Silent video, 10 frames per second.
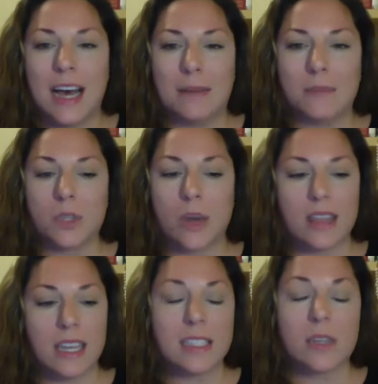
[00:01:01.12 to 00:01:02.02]
So I
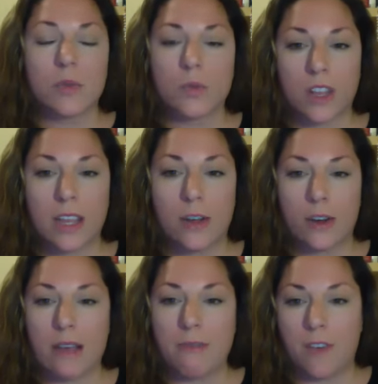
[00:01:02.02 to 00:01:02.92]
think it's a really
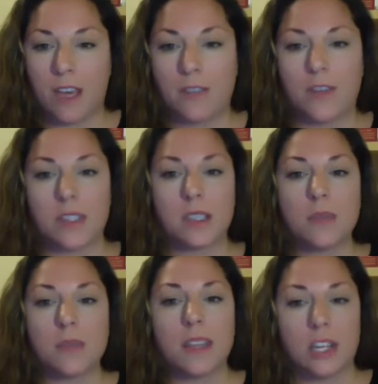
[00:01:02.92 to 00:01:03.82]
great fit if it's
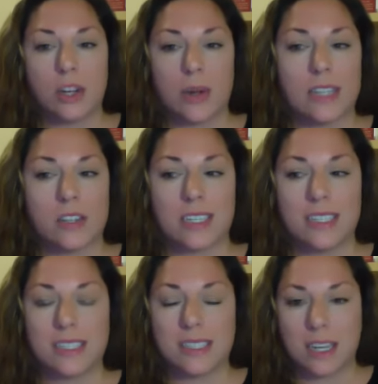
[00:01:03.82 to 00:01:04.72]
something that you guys are
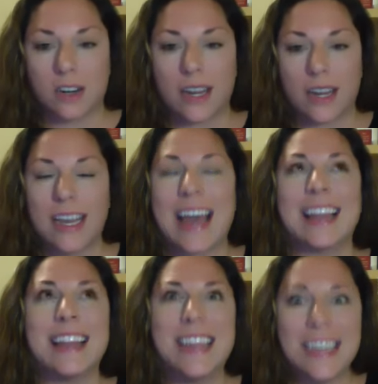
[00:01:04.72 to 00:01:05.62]
considering,
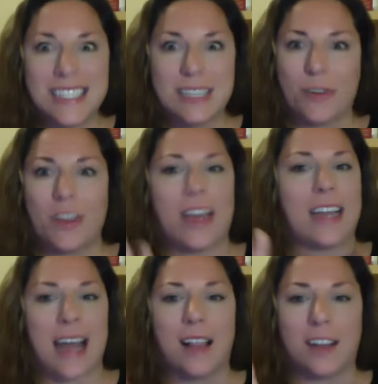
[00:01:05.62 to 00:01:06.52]
at least for that
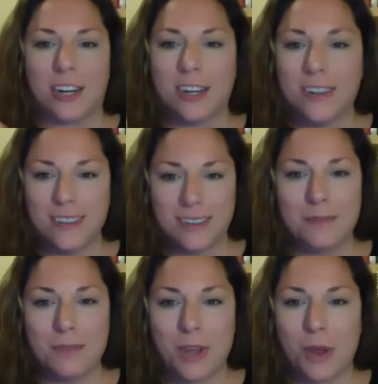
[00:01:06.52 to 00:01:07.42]
dollar
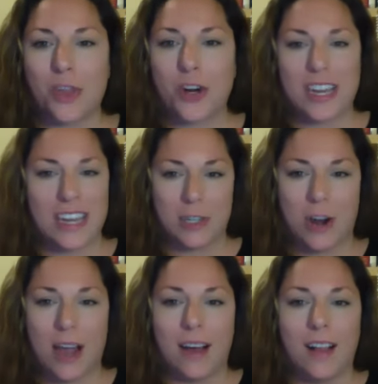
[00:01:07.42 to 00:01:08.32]
30-day
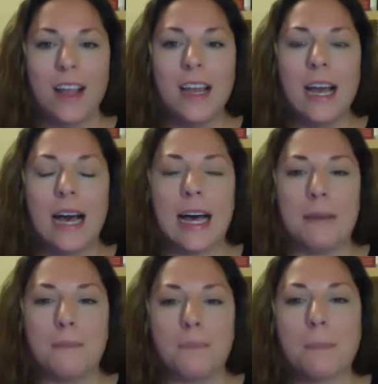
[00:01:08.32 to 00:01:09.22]
trial.
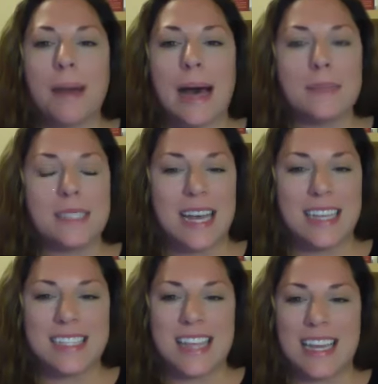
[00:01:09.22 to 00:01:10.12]
Bob
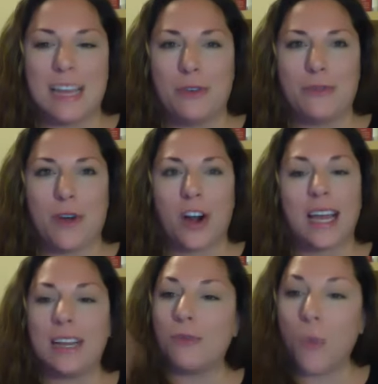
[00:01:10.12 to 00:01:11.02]
says that if you've
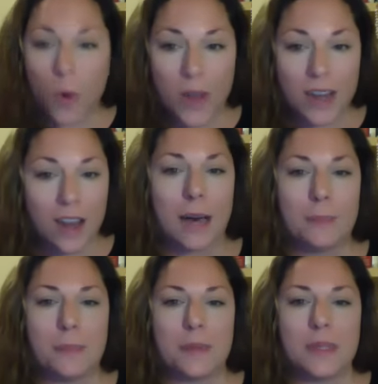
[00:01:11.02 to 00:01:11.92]
already kind of
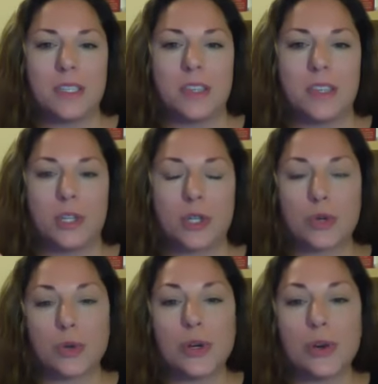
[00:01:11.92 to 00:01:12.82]
woken up to the
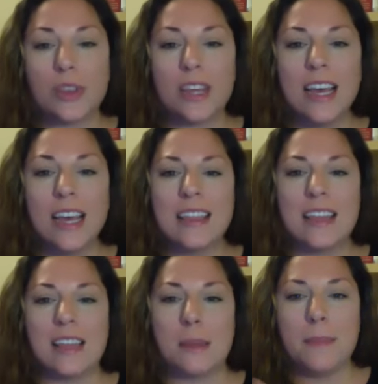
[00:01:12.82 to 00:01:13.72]
truth
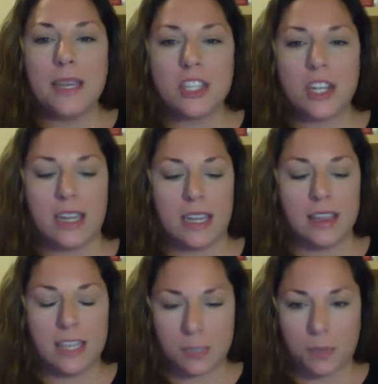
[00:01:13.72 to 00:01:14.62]
that the mission
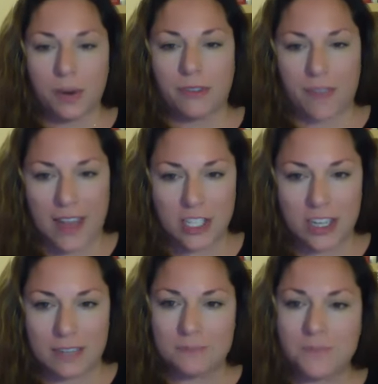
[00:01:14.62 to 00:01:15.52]
in this
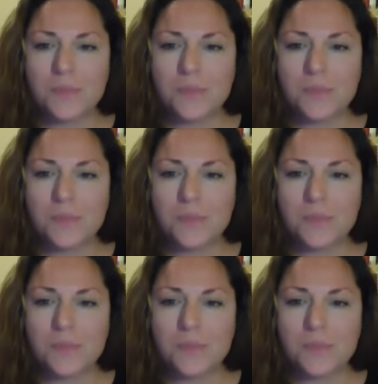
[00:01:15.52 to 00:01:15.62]
profession